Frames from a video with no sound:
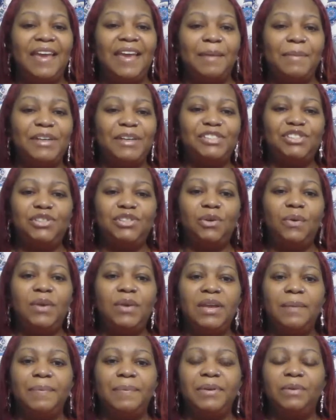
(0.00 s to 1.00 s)
Am I
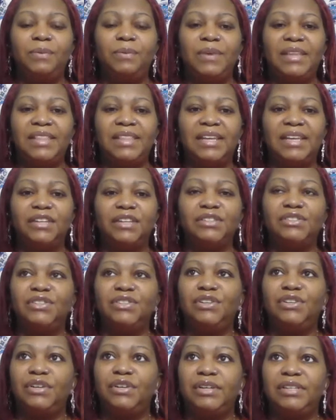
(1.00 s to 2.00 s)
showing up in a way that looks
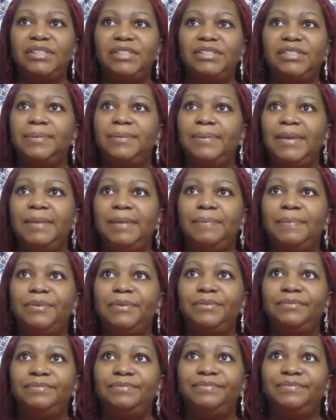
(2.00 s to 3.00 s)
good to
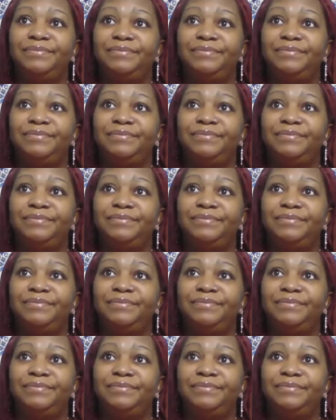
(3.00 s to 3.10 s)
people?